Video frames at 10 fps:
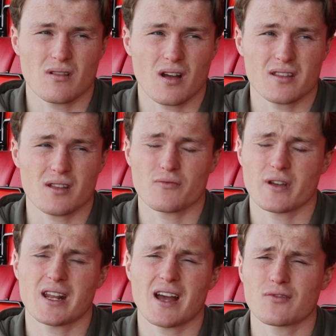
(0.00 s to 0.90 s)
I didn't
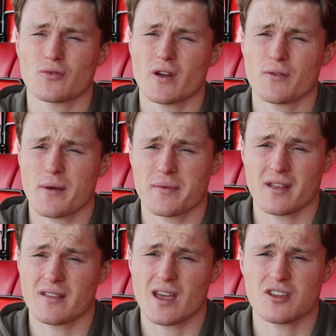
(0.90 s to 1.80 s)
really have the right
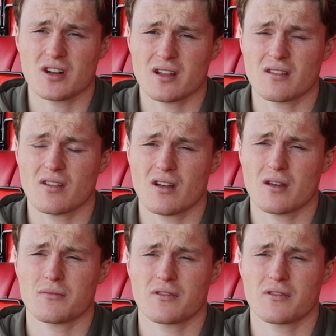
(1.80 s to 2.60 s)
representation at the time.